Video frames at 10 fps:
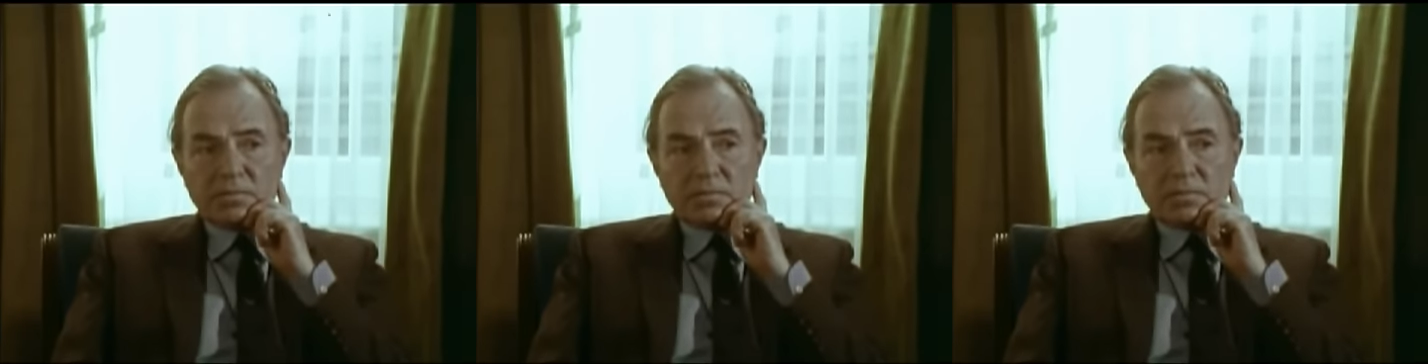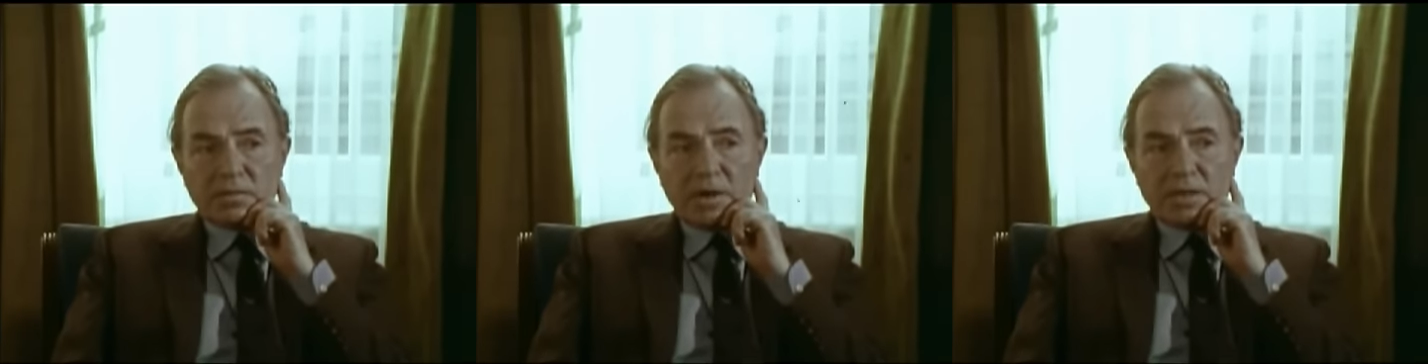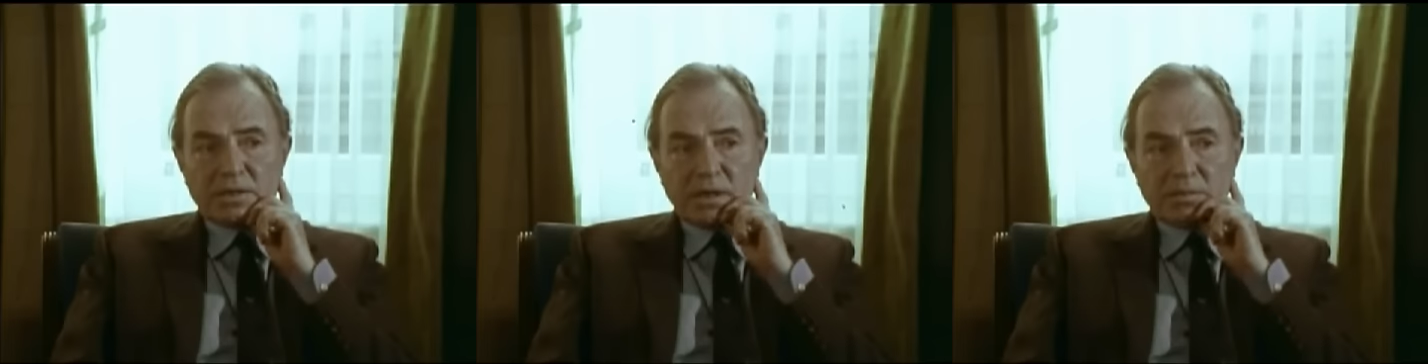great
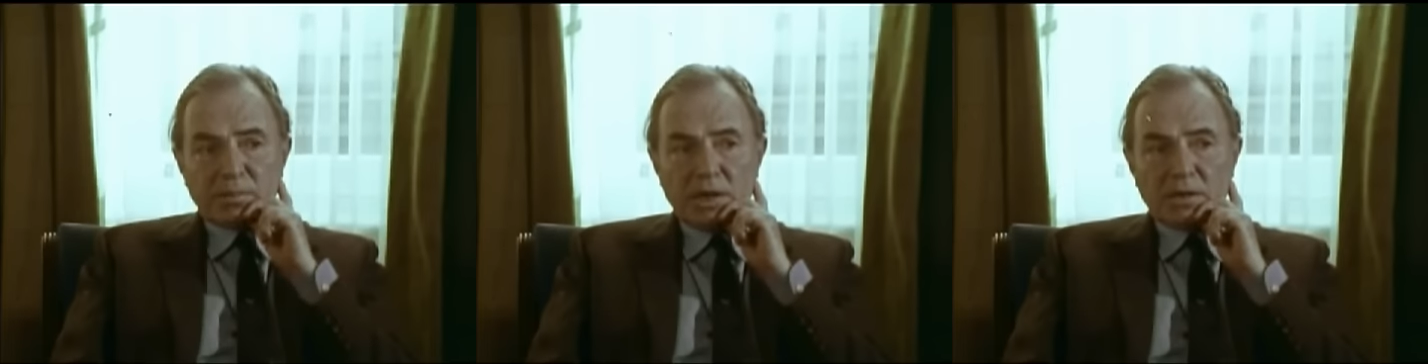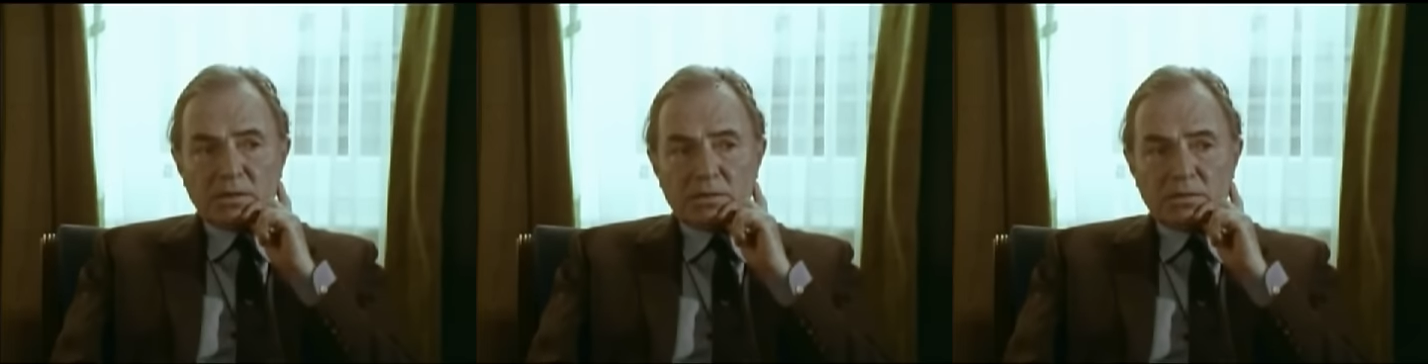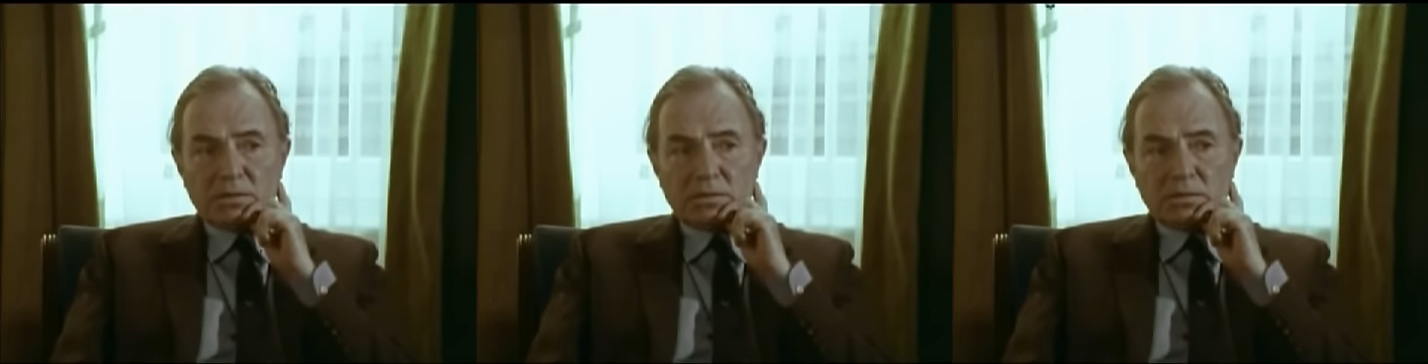young men
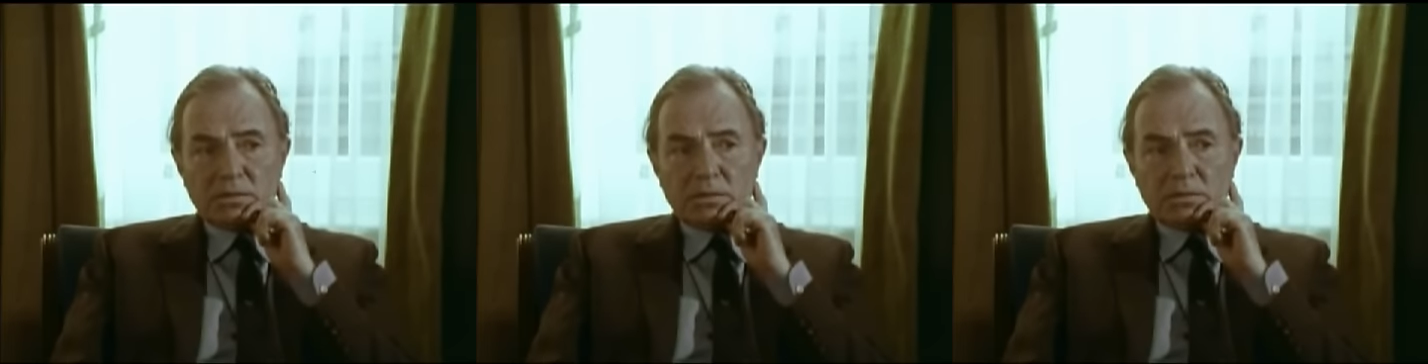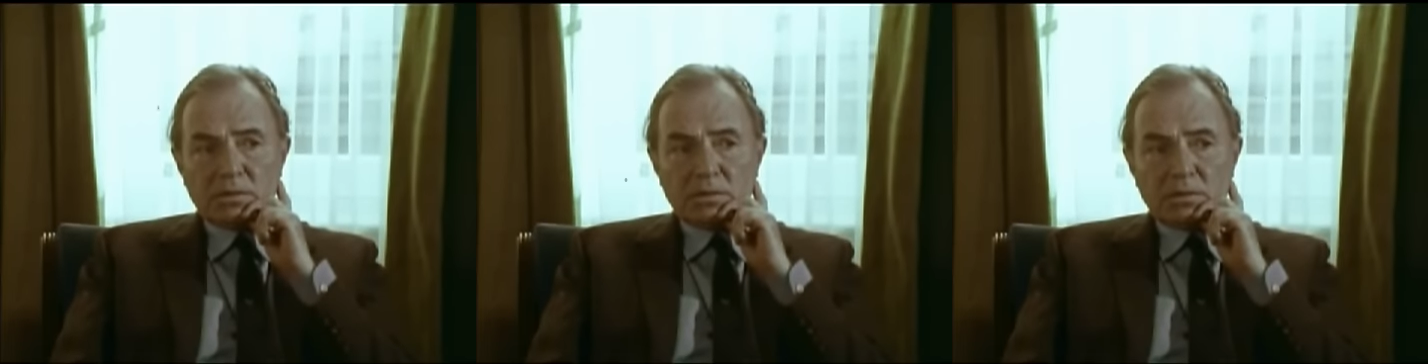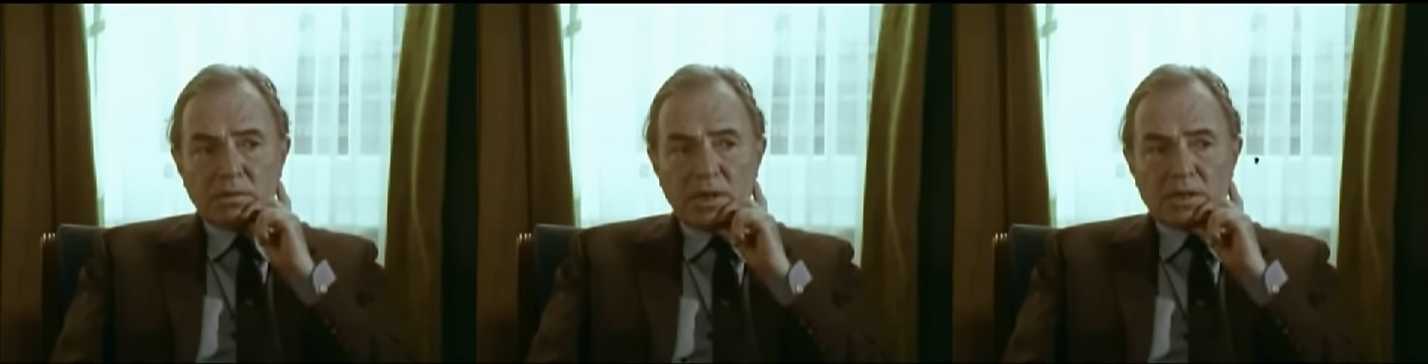
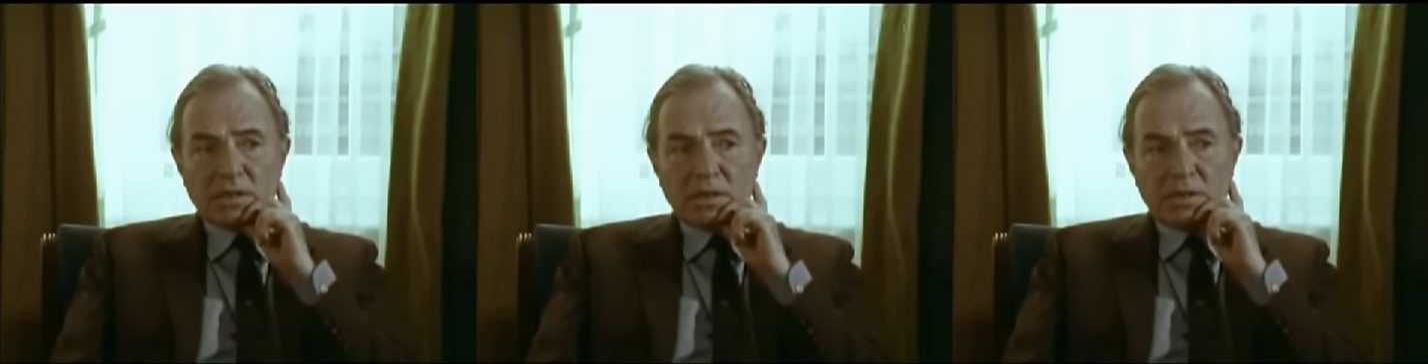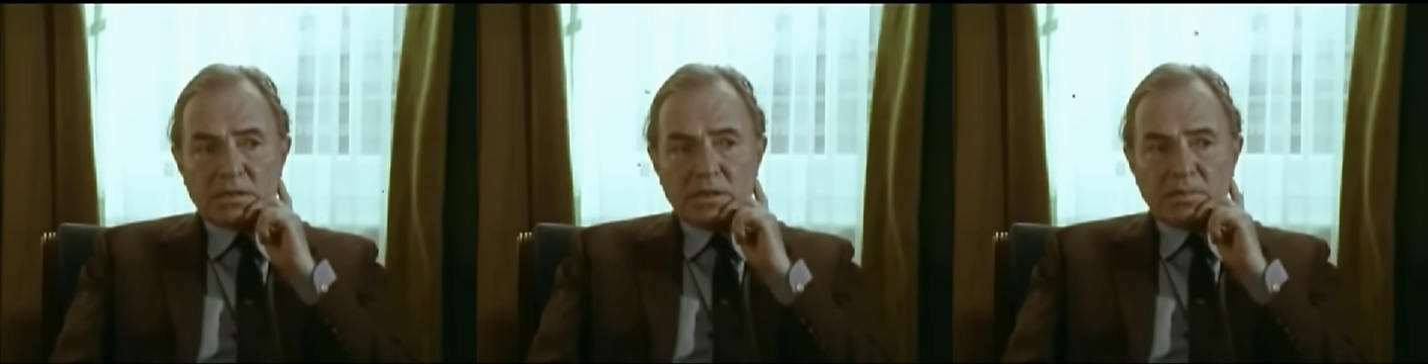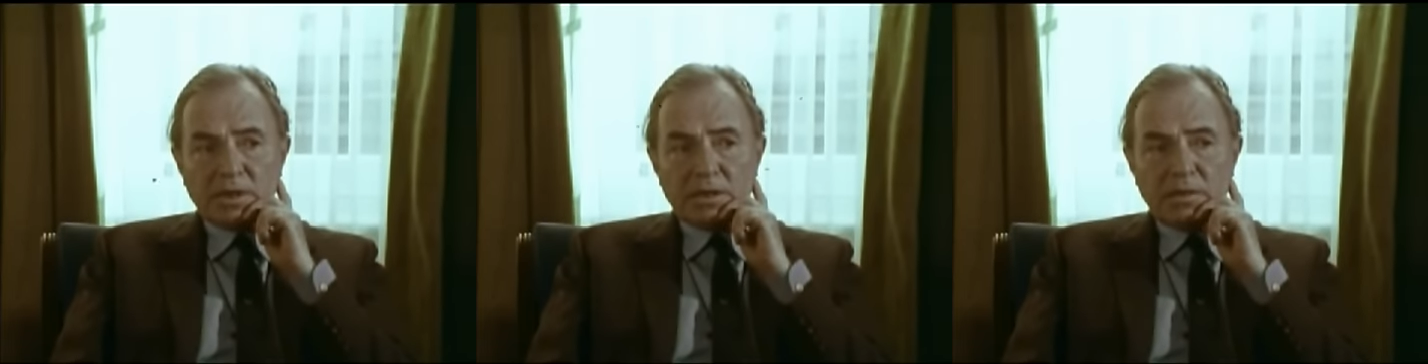whereas there are not so
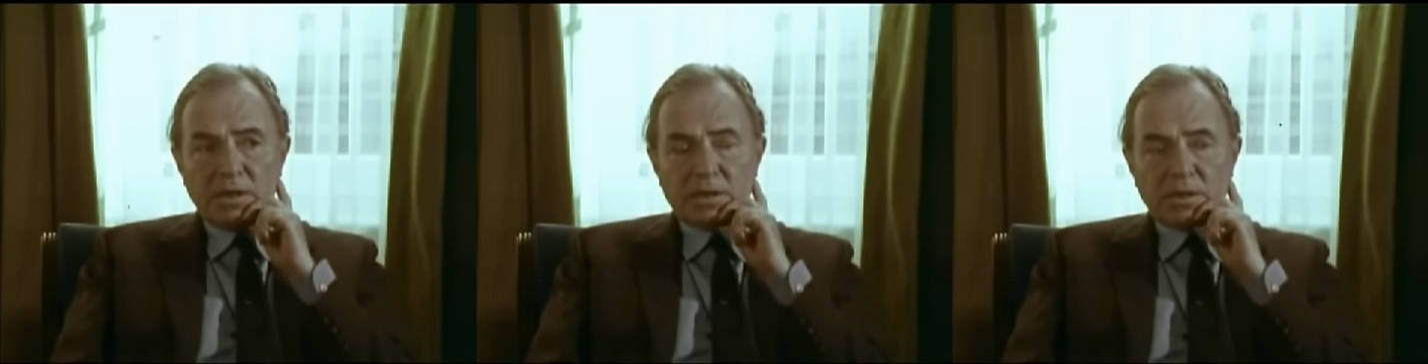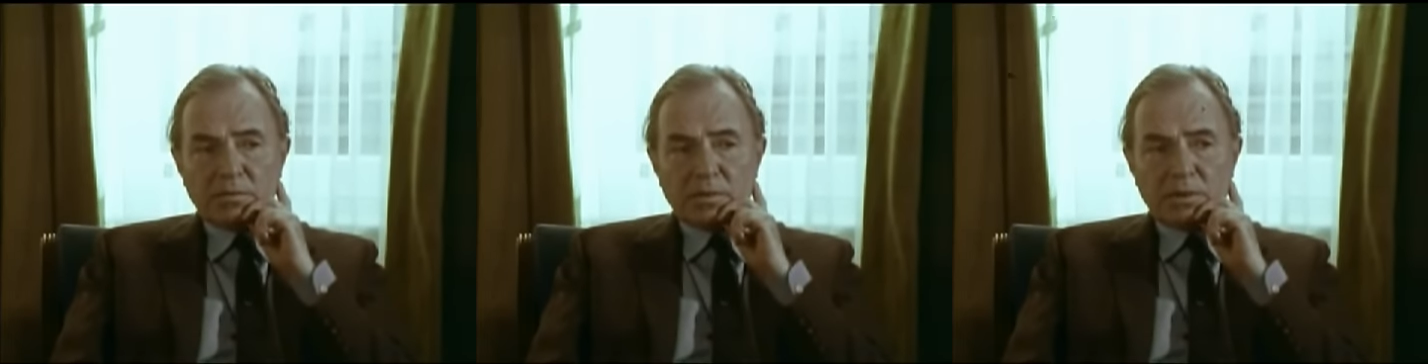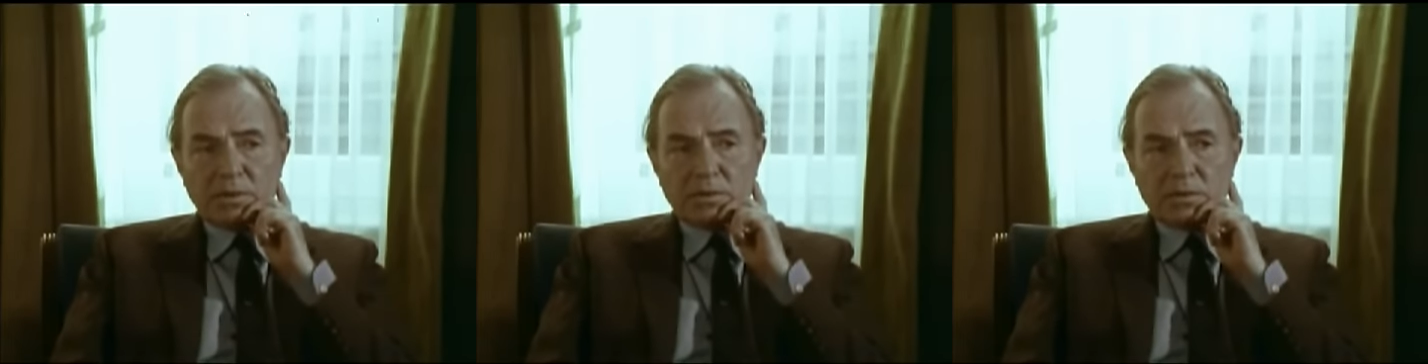many great young women.
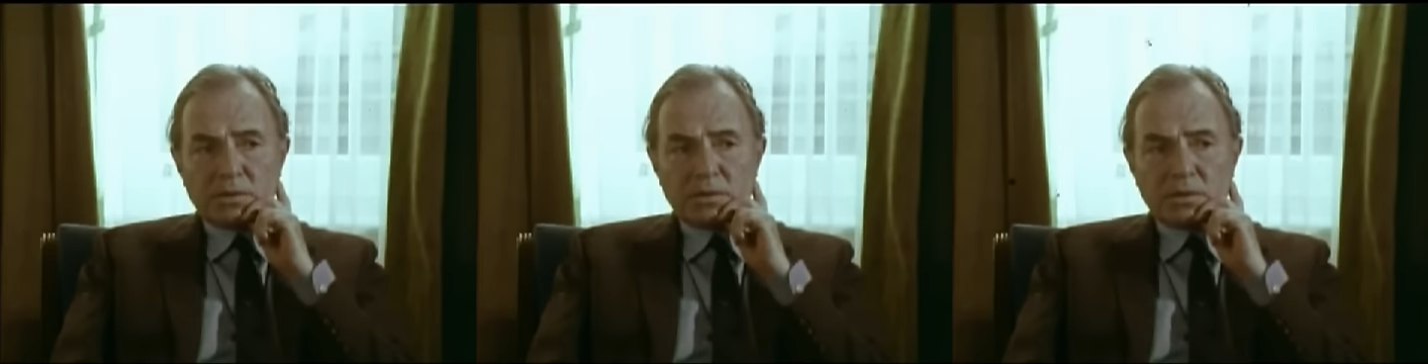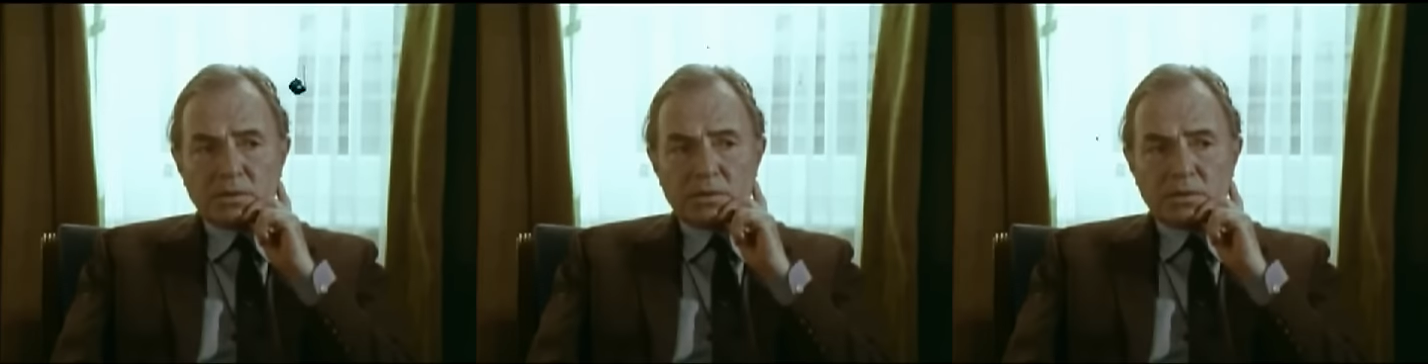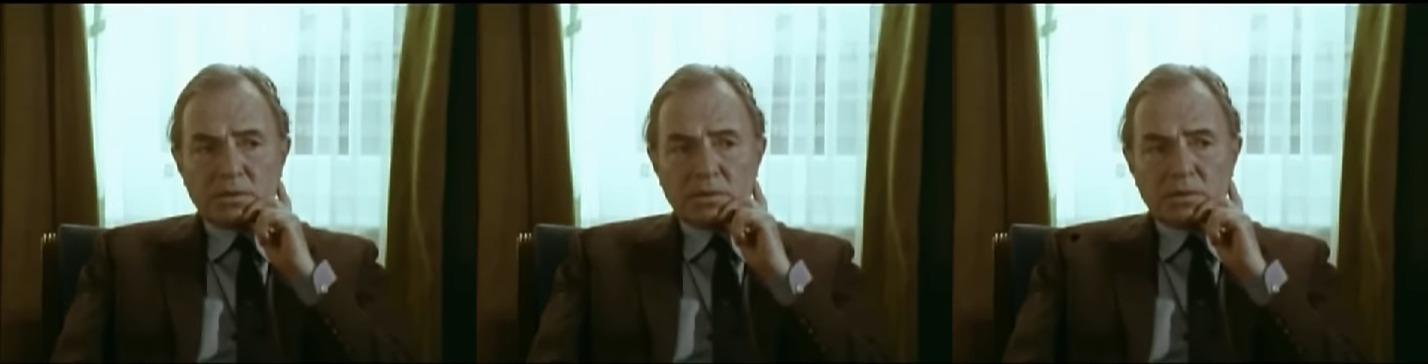But
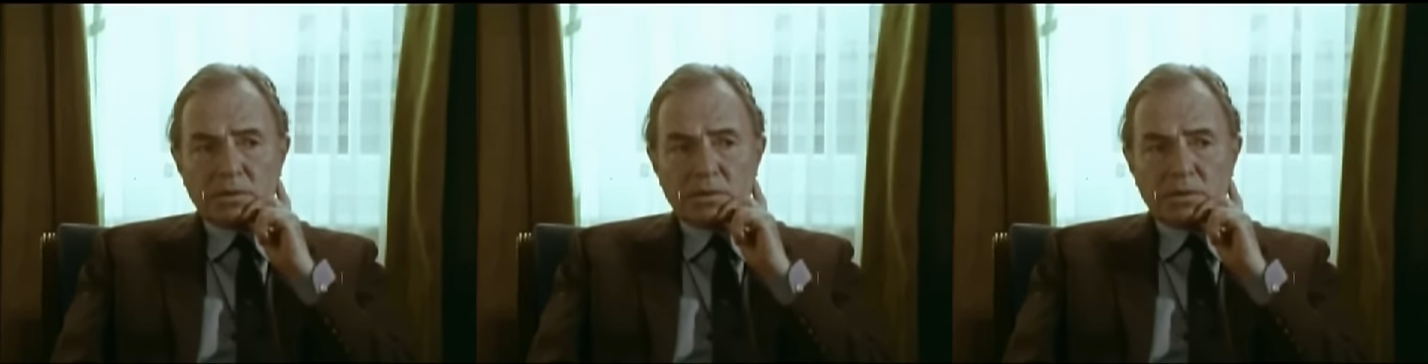at that time,